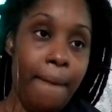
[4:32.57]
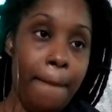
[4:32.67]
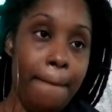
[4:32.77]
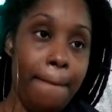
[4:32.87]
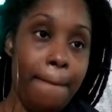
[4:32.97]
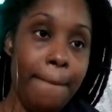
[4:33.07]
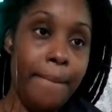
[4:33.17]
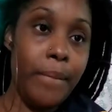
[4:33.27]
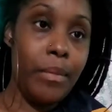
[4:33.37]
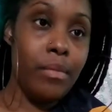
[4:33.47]

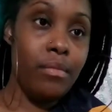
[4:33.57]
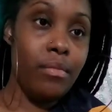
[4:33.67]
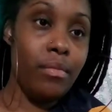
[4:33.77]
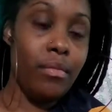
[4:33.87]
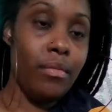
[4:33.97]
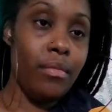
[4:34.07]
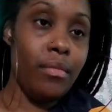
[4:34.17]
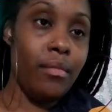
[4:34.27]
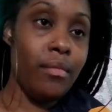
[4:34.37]
(silence)